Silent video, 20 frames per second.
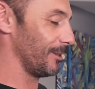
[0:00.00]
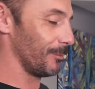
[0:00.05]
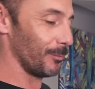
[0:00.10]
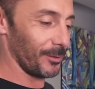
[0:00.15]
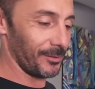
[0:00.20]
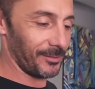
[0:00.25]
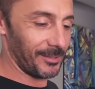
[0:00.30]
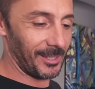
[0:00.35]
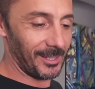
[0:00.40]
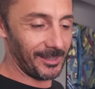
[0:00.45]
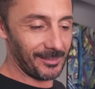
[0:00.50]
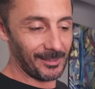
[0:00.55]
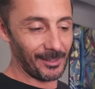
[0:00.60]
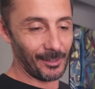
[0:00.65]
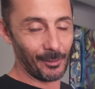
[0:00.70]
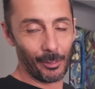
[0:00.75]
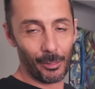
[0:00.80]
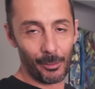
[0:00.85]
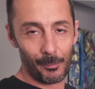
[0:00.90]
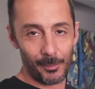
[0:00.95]
he was
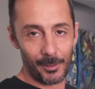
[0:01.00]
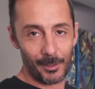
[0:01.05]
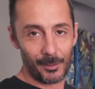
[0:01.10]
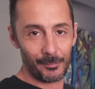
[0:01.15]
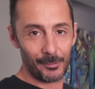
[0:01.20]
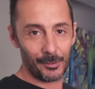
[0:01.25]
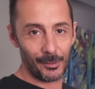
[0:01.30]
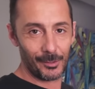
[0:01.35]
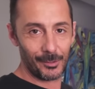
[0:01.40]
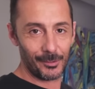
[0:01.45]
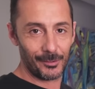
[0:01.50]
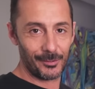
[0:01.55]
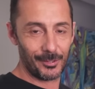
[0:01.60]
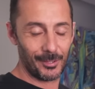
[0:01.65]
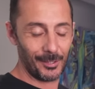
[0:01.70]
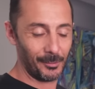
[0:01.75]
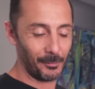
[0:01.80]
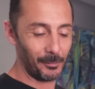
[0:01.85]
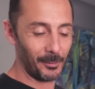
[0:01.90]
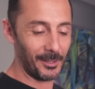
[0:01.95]
eating three of those
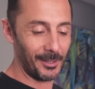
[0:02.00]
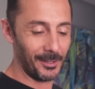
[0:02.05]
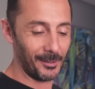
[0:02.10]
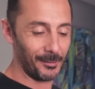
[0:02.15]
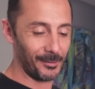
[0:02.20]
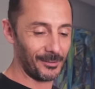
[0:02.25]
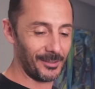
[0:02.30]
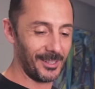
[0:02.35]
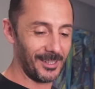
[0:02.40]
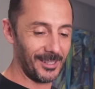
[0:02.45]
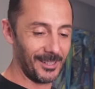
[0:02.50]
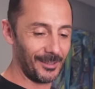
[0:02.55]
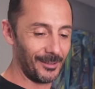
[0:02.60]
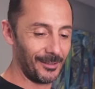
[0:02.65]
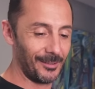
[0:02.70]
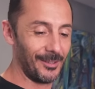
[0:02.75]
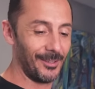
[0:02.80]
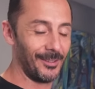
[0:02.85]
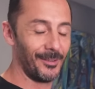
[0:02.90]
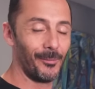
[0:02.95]
when I was eating
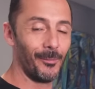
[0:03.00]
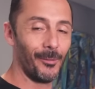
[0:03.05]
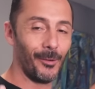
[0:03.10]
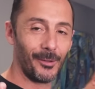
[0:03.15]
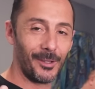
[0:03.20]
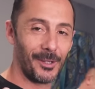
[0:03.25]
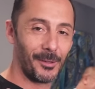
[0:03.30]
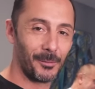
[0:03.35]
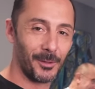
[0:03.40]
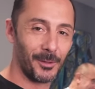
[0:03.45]
only